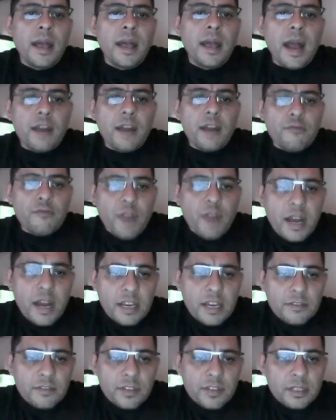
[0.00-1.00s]

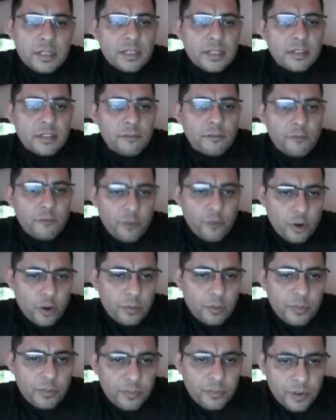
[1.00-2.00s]
Arrived is a verb
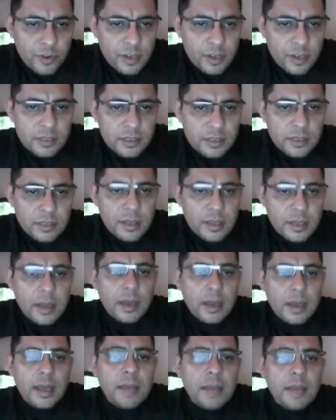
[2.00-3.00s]
phrase,
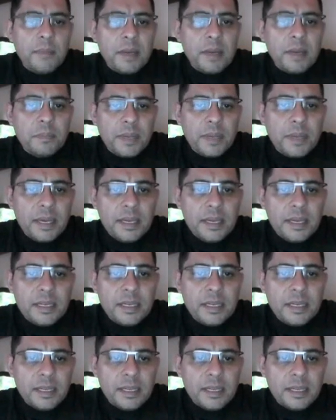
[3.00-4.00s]
and by plane
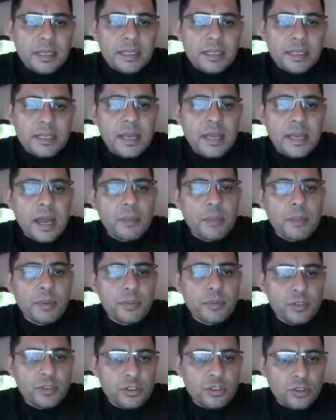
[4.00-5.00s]
is a
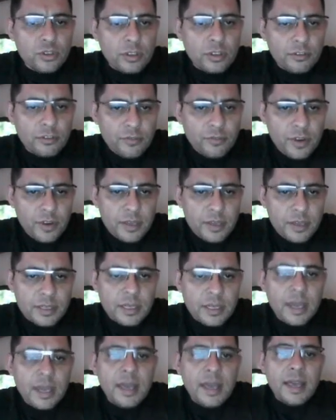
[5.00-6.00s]
prepositional
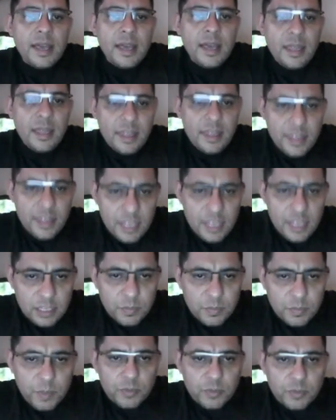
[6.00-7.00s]
phrase. And this
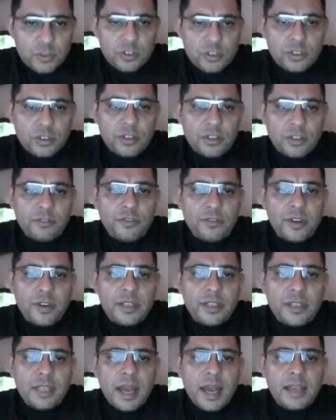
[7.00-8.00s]
prepositional
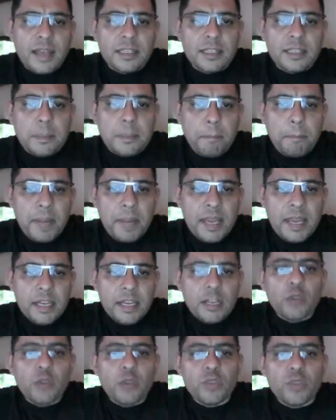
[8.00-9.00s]
phrase has
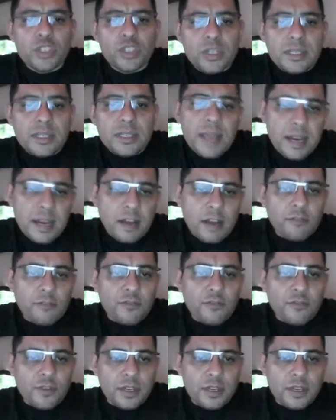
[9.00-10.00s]
plane, which is a noun
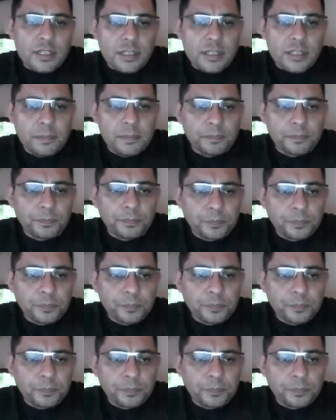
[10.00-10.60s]
phrase.